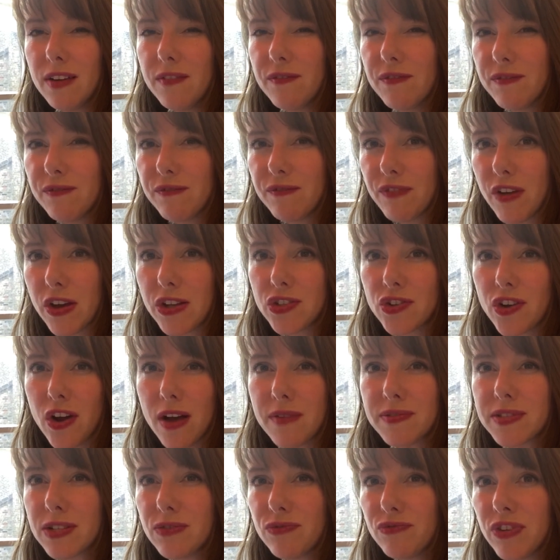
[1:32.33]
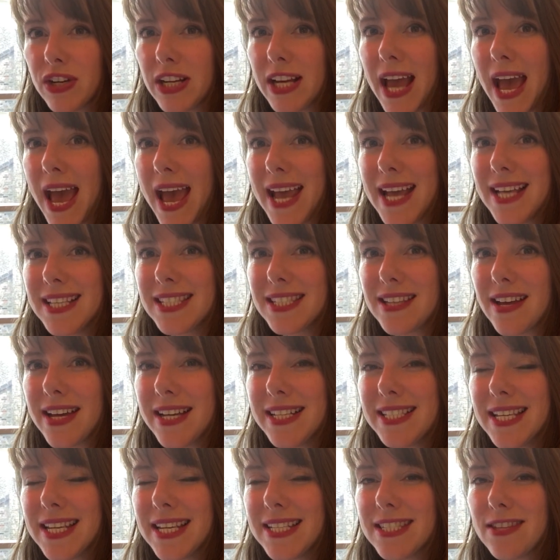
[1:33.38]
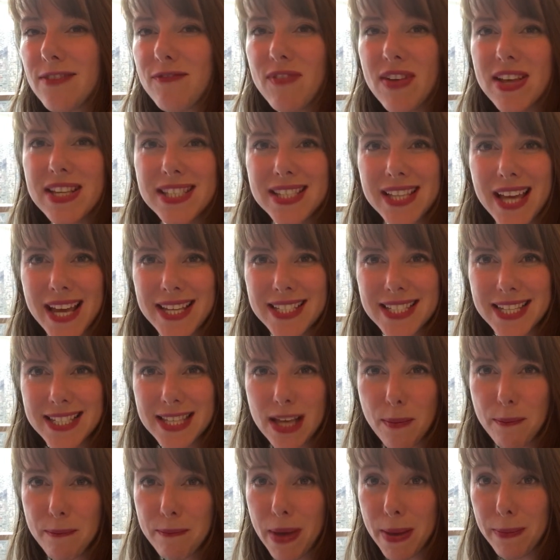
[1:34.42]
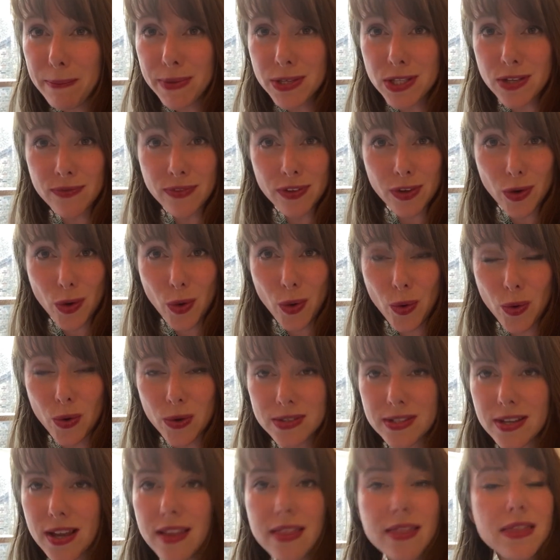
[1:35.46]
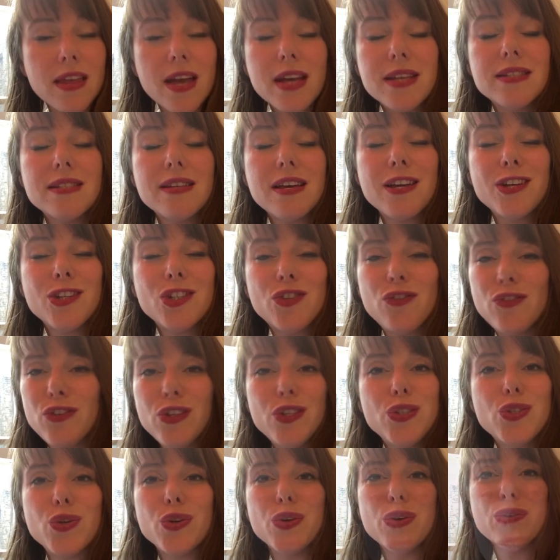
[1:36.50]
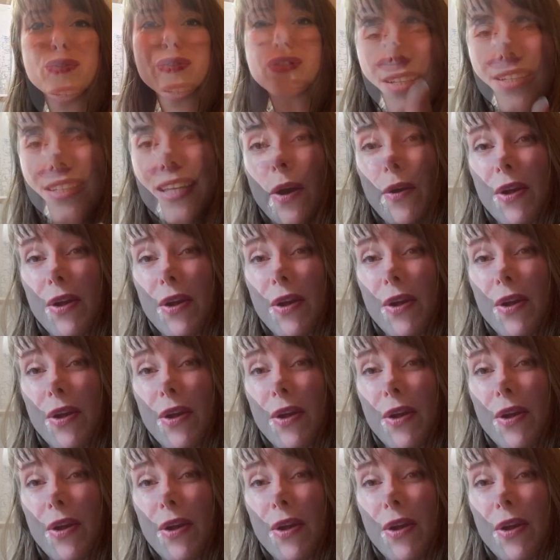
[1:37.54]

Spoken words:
Photographs can really aid scientists, investigators, and members of the court in their search for the truth.